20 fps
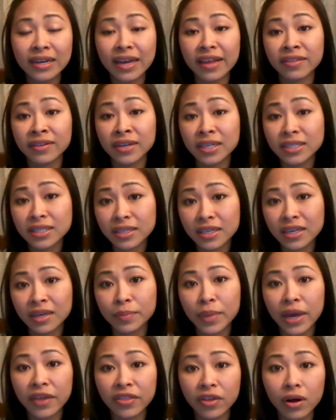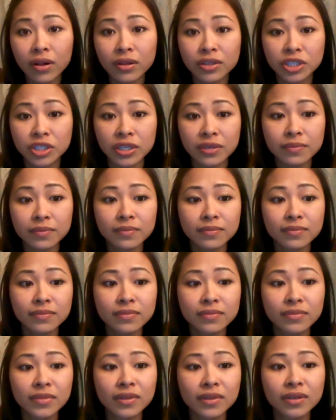in ethnicity and pathology.
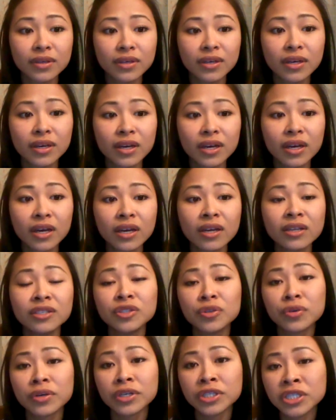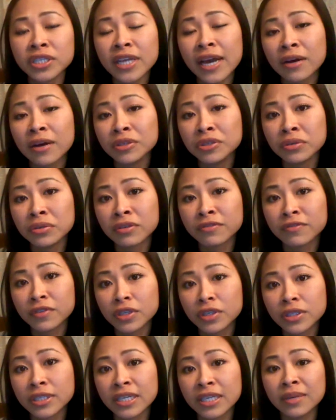Georgetown
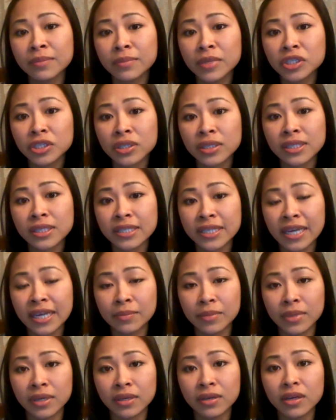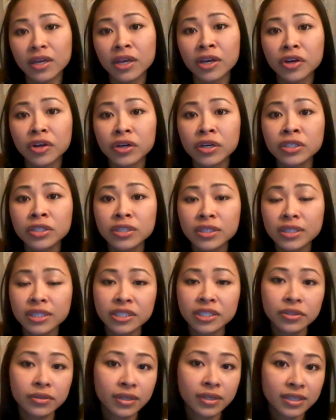University mission statement encourages
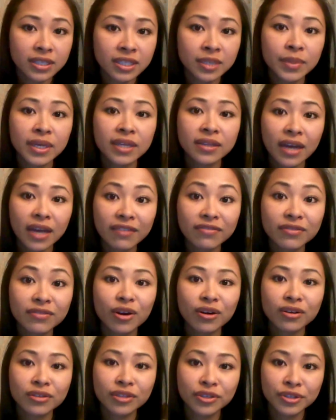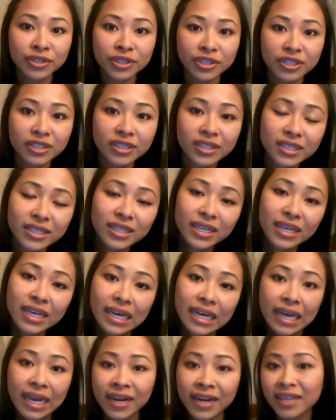students to be lifelong learners,
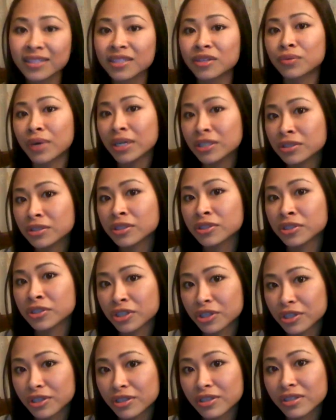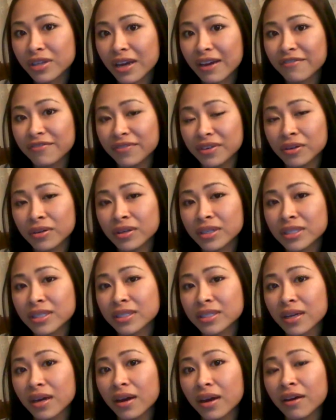and as a registered nurse, I feel it is
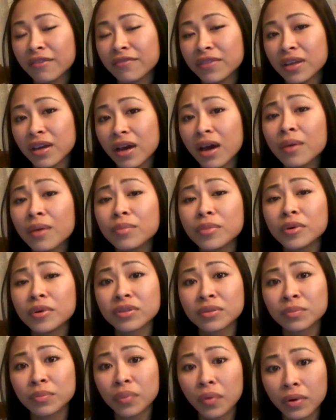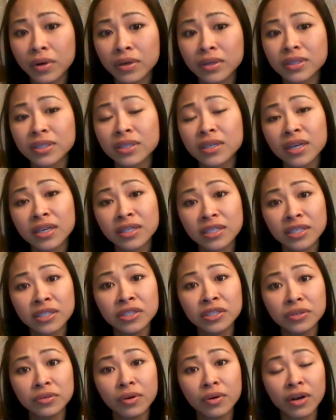of the utmost importance to
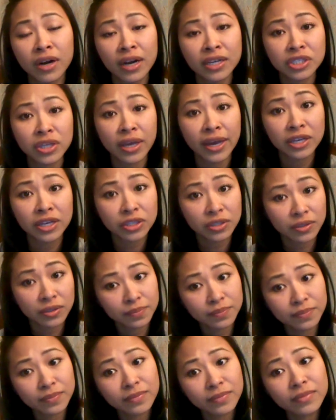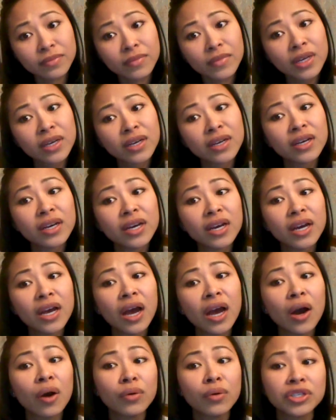continue our education.
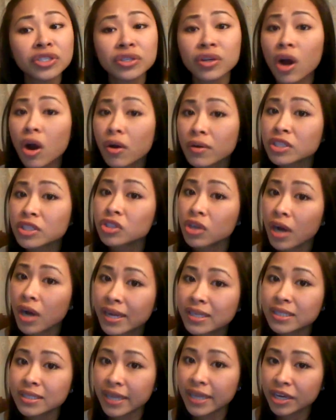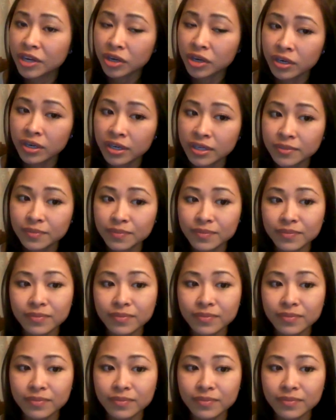We should always try and stay current.